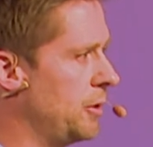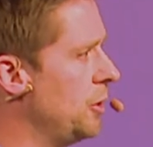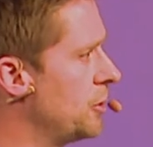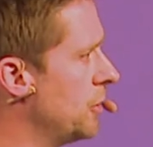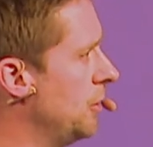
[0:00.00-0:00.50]
They're
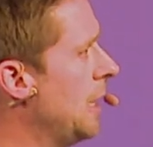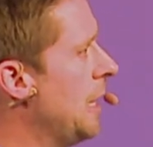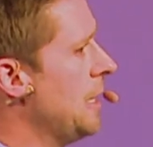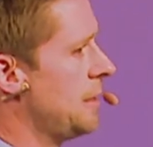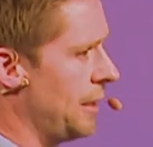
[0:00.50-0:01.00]
used to
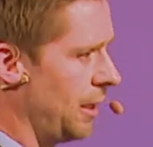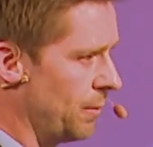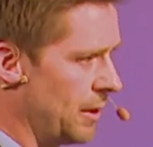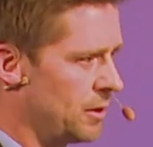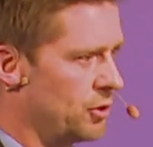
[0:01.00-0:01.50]

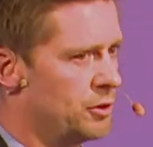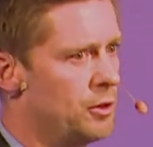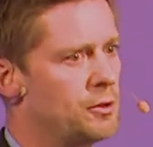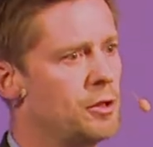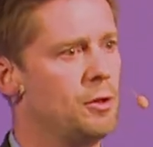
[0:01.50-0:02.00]
sending messages,
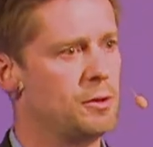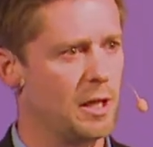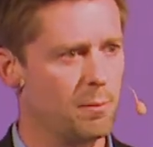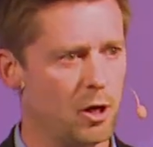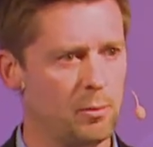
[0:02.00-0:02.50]
used to using
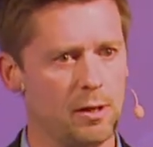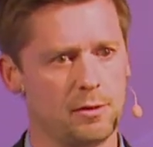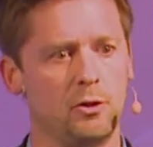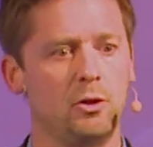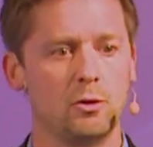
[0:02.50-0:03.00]
their
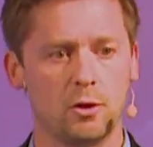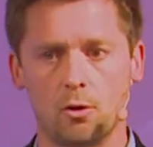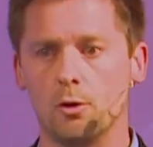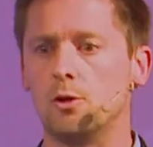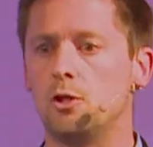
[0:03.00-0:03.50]
mobiles, and used to
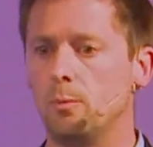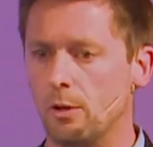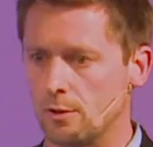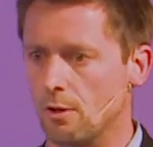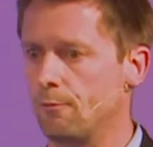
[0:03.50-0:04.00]

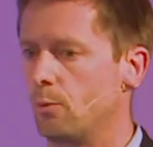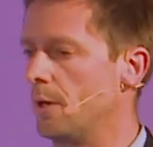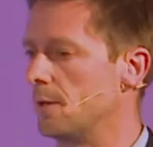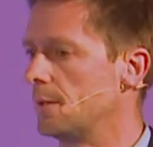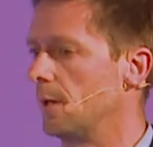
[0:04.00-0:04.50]
consuming
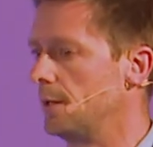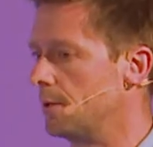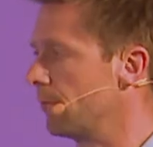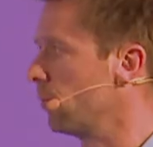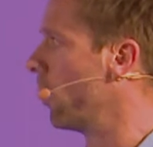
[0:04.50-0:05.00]
software in a slightly
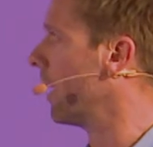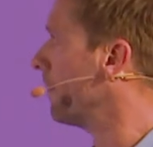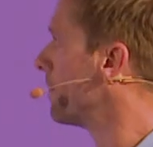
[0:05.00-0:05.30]
different way.